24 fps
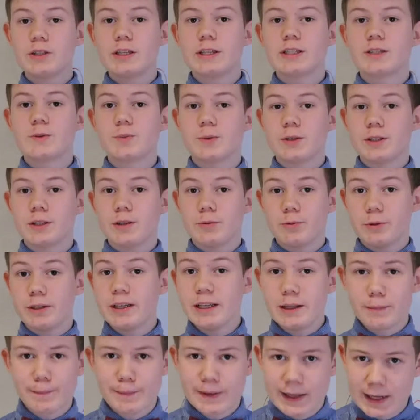this with the
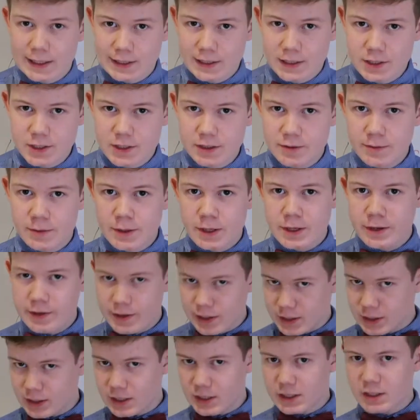real planets,
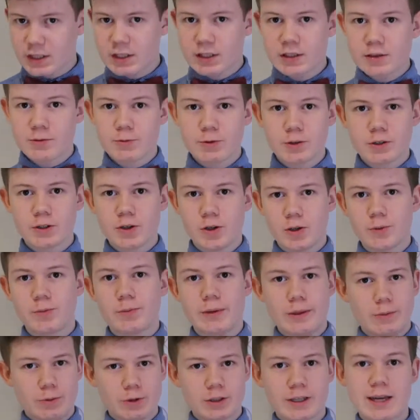this is the result
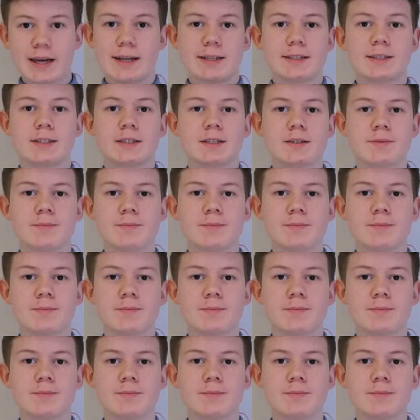we would get.